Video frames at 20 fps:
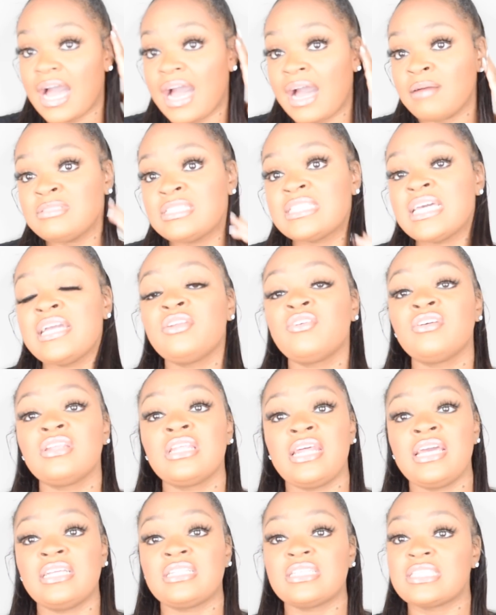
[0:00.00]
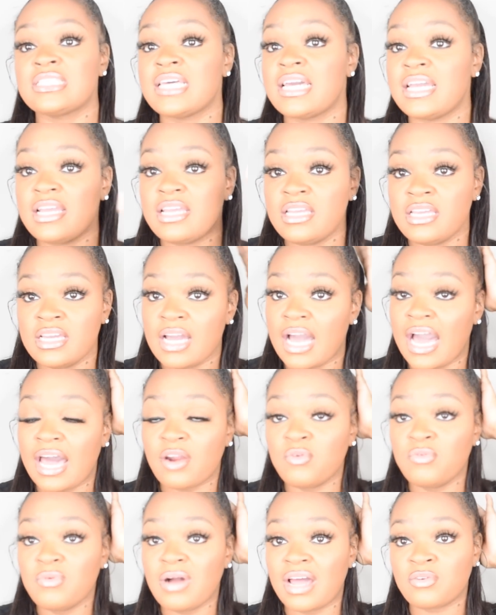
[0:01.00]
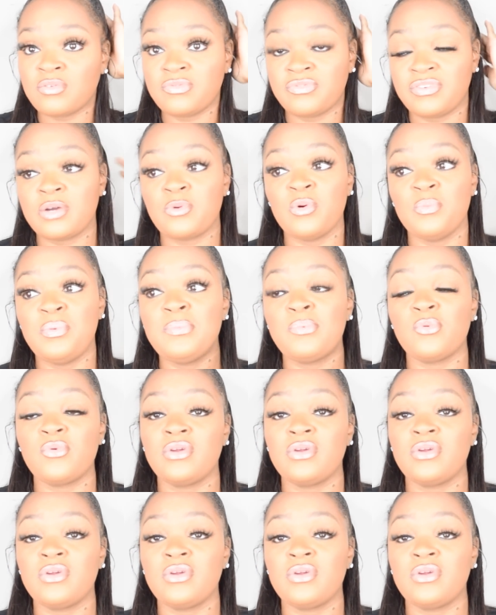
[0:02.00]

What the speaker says: I'm saying all of that to say, yeah, I don't fuck with people